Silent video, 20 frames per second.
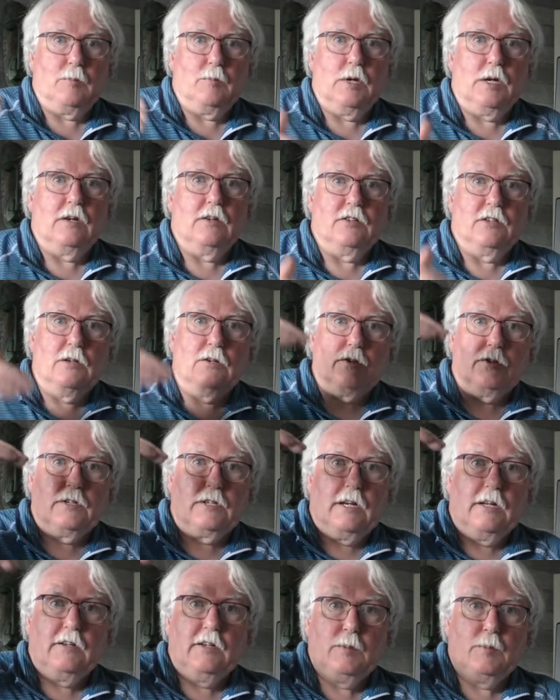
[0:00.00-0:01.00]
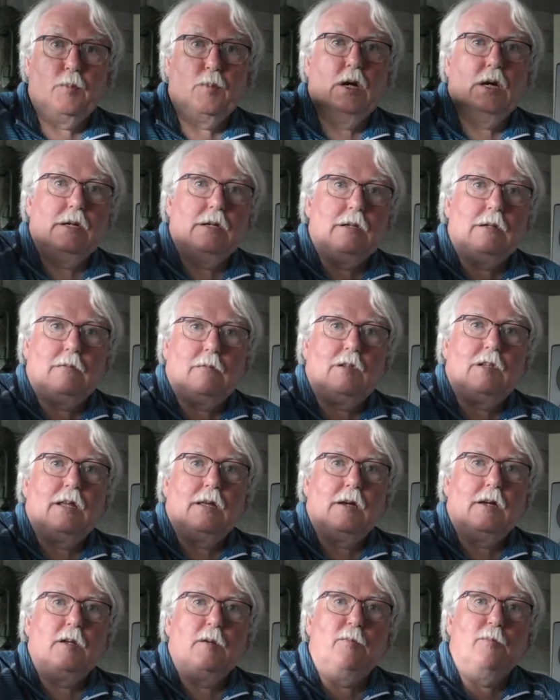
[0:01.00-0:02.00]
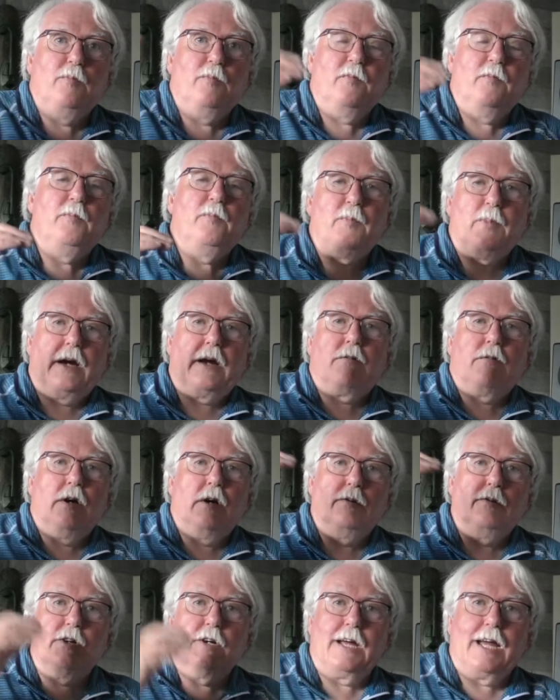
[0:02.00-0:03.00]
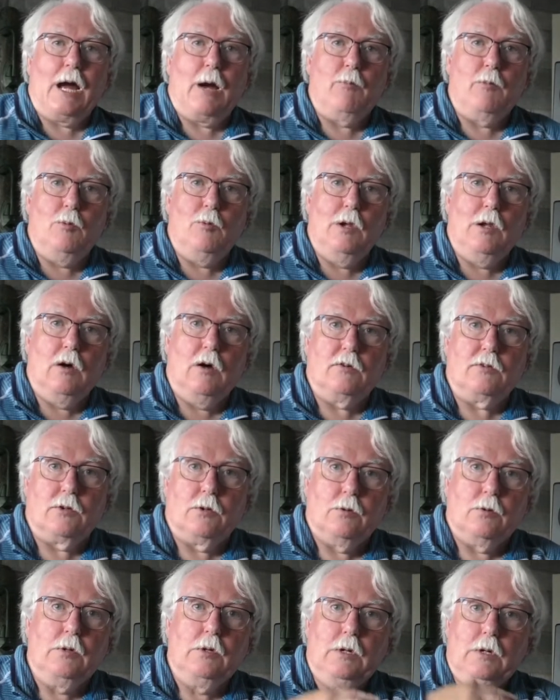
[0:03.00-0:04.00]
because you'll just get this bright thing in the background. Your camera will auto